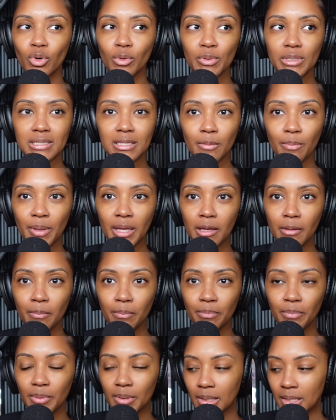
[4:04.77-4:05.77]
was the
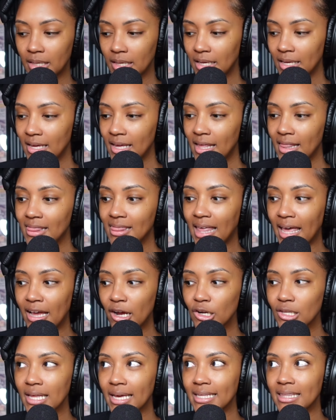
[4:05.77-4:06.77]
pimp? They
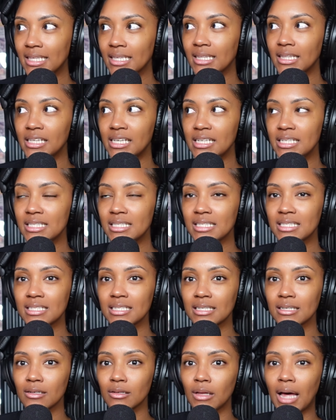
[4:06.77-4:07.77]
are like the least,
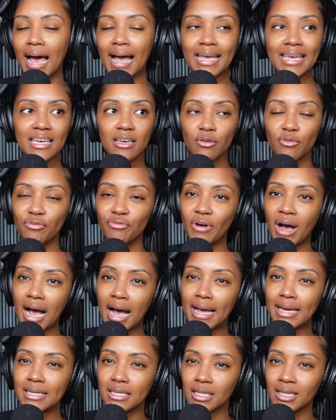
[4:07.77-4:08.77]
I can't
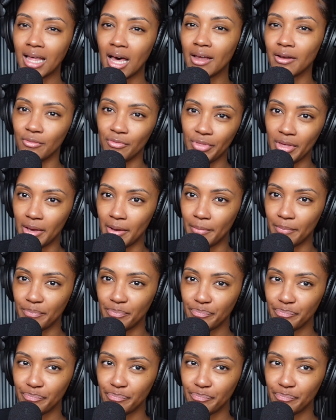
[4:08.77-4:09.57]
find a lot of them.